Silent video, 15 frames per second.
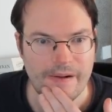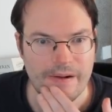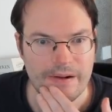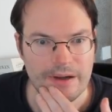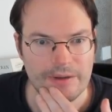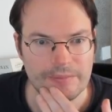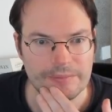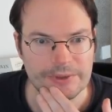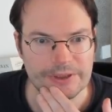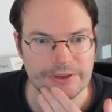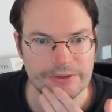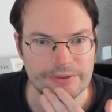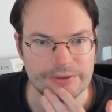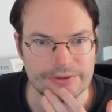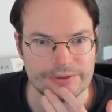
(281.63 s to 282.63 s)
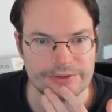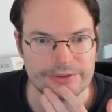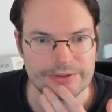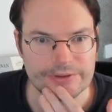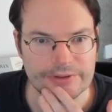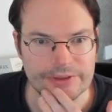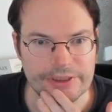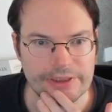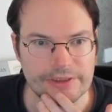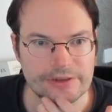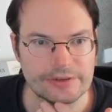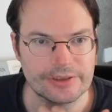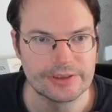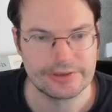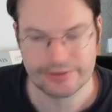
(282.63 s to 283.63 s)
Ambiguous. Yeah,
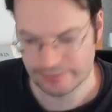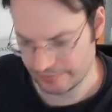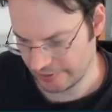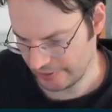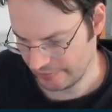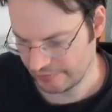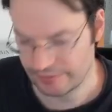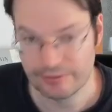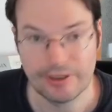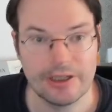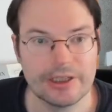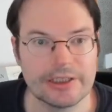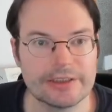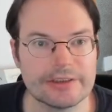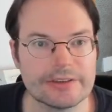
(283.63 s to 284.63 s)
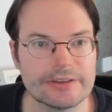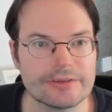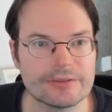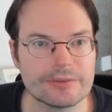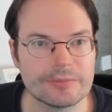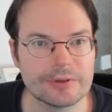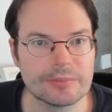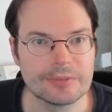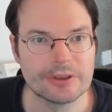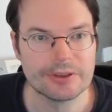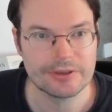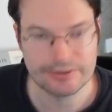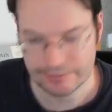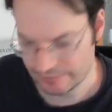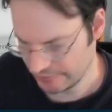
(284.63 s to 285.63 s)
okay, so we have to hide this from the
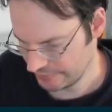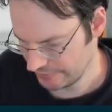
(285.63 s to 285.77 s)
prelude.